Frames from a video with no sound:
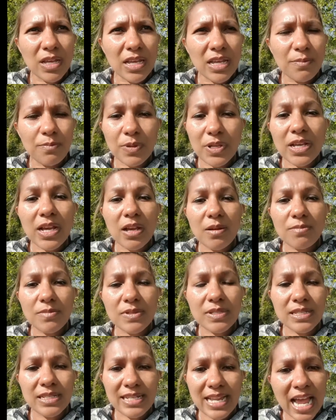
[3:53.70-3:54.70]
it
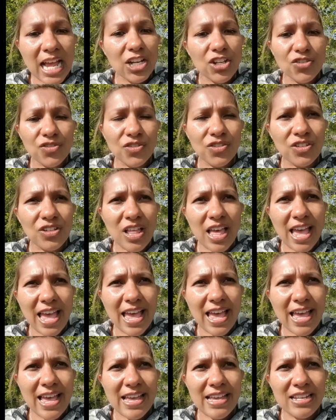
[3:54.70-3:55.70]
becomes natural
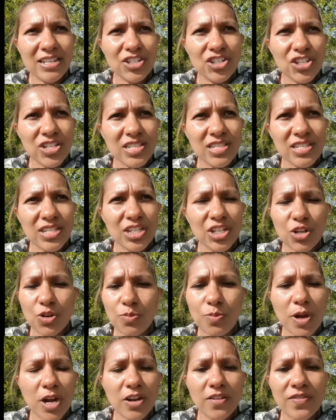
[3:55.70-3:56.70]
and just,
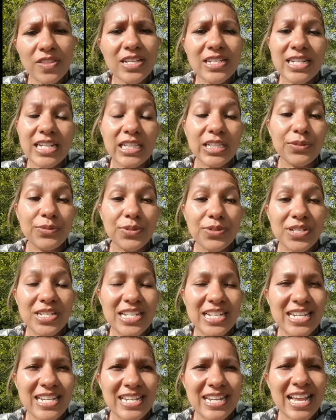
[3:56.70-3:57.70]
part of the daily
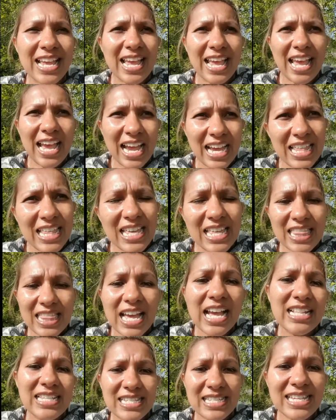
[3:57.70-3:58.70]
routine. I think
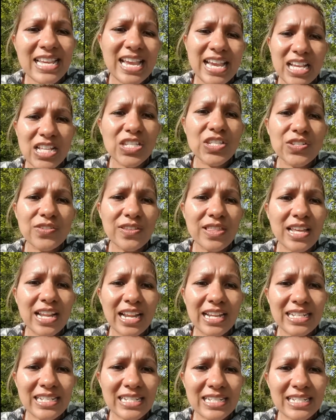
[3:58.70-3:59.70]
that's the answer that
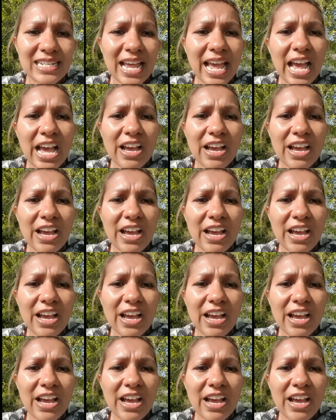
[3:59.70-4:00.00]
I didn't